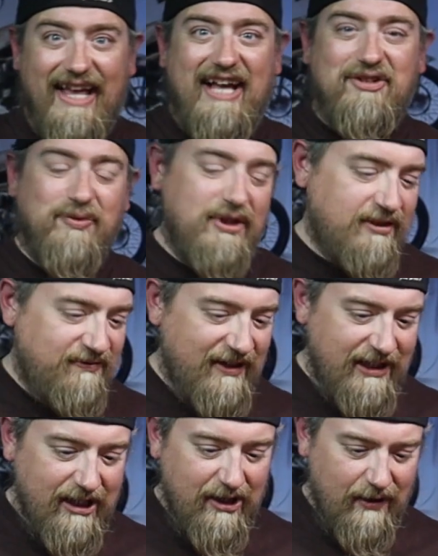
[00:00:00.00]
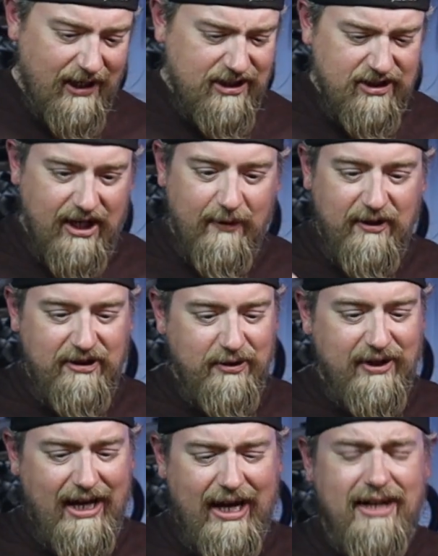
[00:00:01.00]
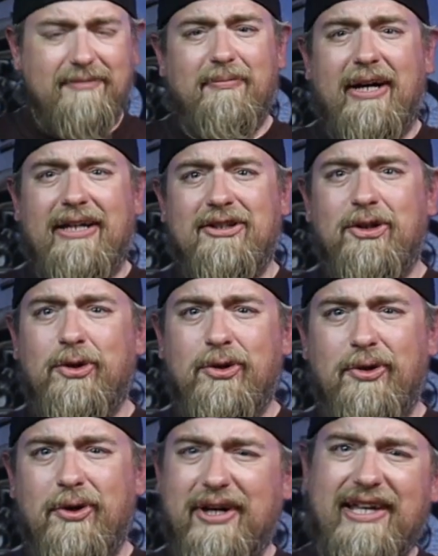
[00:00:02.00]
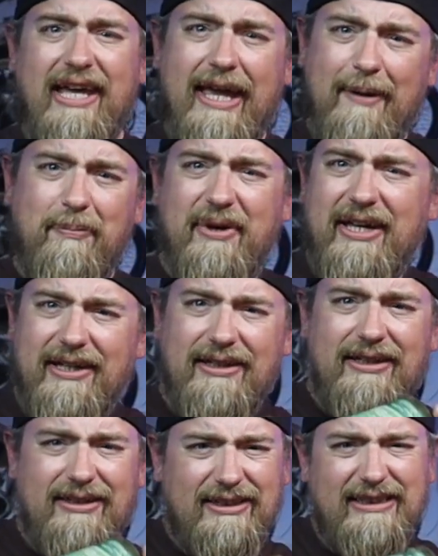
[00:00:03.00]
last week's video, I shared with you guys my new camping